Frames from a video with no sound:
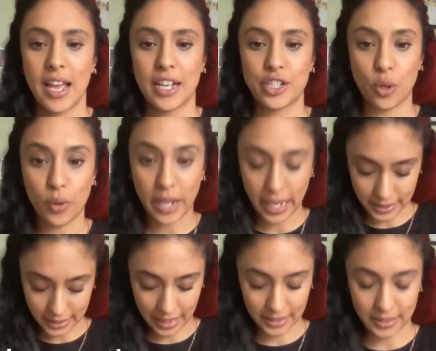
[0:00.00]
showcase
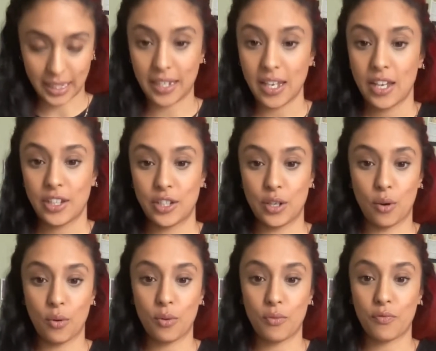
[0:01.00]
things like, you
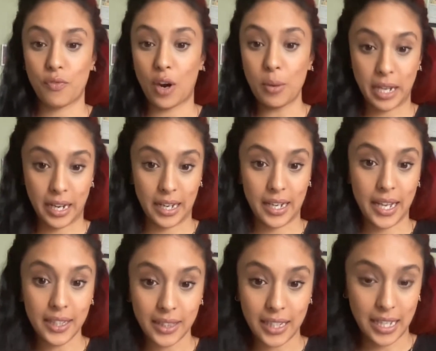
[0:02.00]
know, farming,
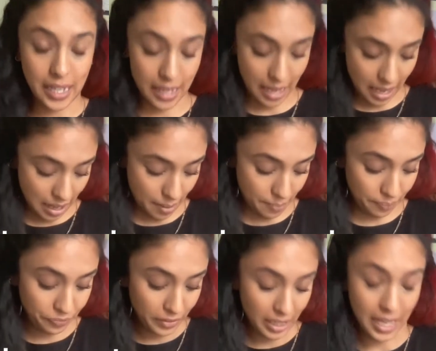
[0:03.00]
kheti, um,